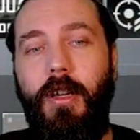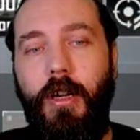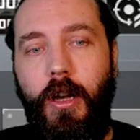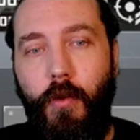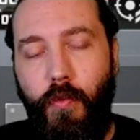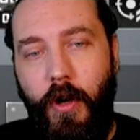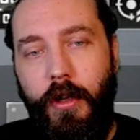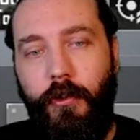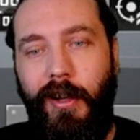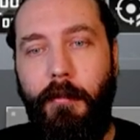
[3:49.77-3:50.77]
a
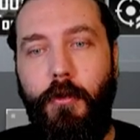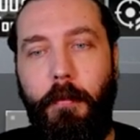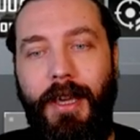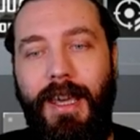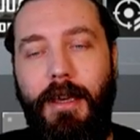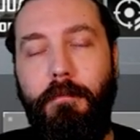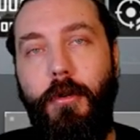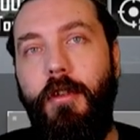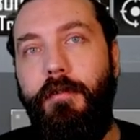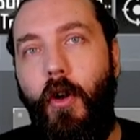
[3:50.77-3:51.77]
worse damage per hit,
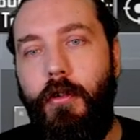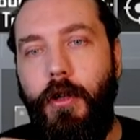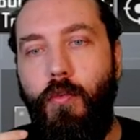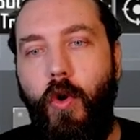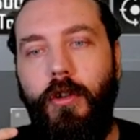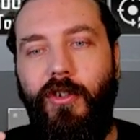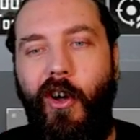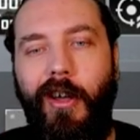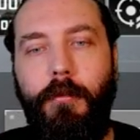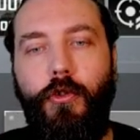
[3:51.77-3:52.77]
but they're firing
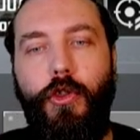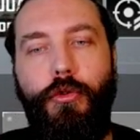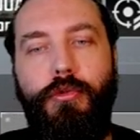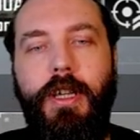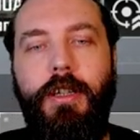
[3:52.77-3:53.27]
1x3